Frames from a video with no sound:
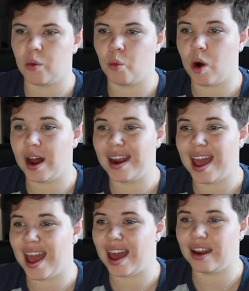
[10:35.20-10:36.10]
1
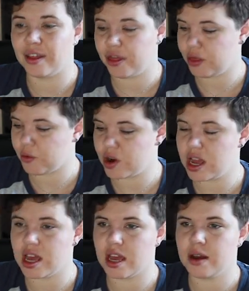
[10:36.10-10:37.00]
and
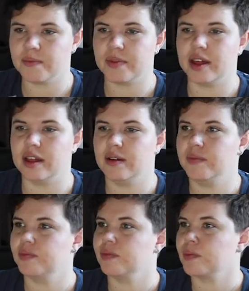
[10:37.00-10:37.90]
3,
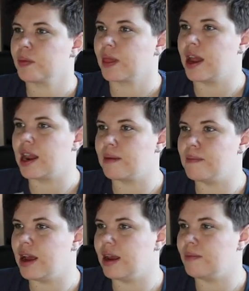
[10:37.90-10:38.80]
and it
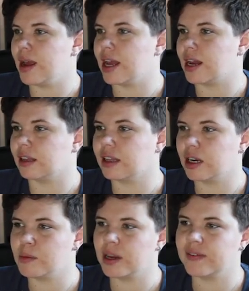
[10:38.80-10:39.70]
may make a
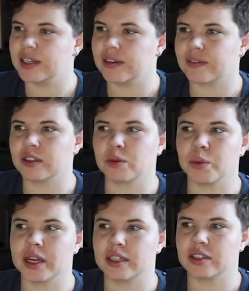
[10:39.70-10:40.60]
little bit of a difference when we
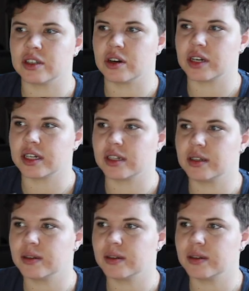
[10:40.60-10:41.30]
get started.